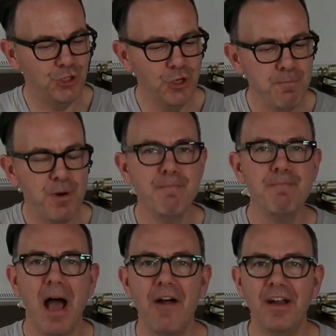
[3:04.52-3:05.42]
Super
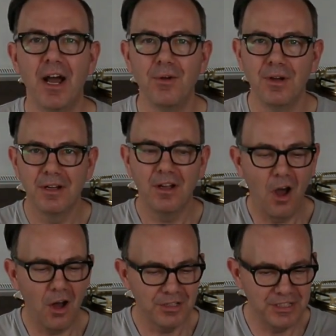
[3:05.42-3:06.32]
Mario.
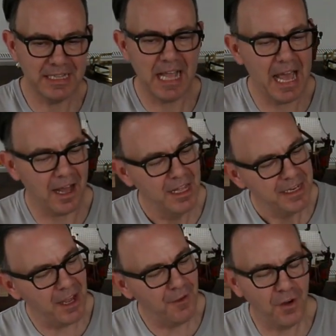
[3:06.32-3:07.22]
God, check that
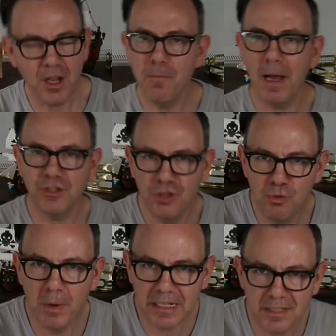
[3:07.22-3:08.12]
out. Now, if I go back
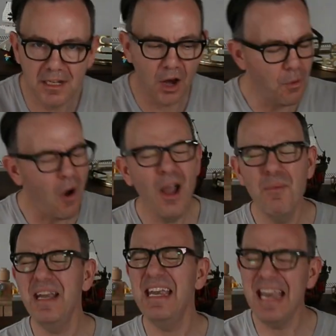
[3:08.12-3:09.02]
2 weeks ago, I
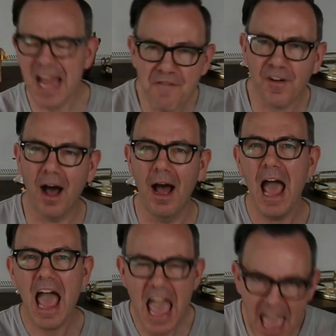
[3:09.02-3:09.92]
would never
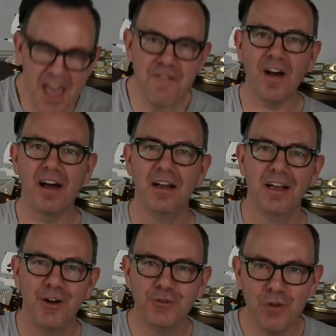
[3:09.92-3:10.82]
ever
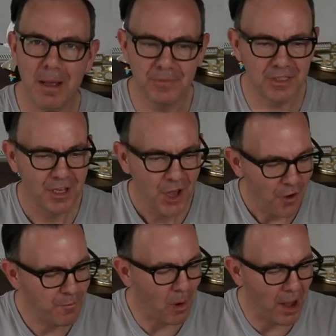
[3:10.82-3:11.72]
have dreamt
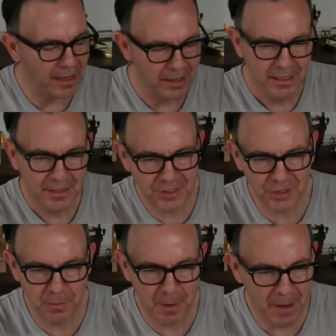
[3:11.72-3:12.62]
of buying this
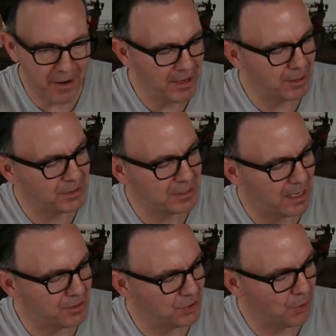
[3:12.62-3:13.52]
Super Mario
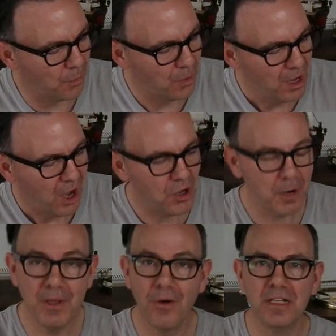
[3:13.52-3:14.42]
set at all. I've got
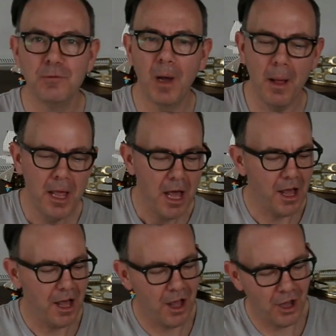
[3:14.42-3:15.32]
to be honest, but
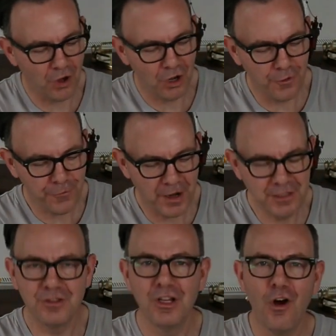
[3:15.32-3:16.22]
I've got a lot of
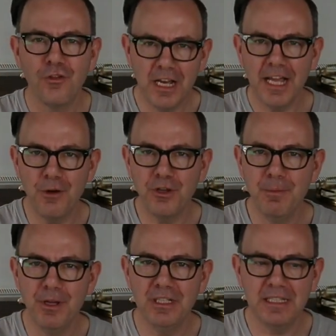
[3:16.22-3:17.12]
friends on the Lego
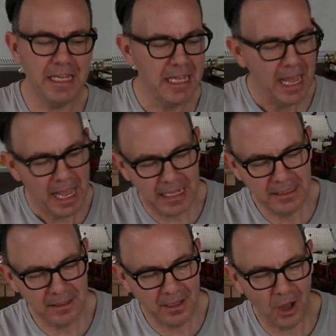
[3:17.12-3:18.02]
community
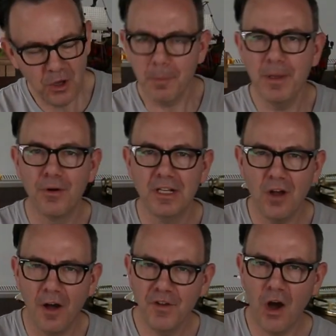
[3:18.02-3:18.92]
and I've got to be
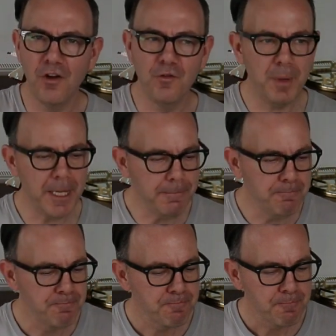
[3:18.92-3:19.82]
honest, I've kind of
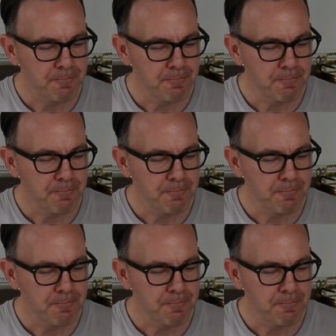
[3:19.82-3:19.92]
been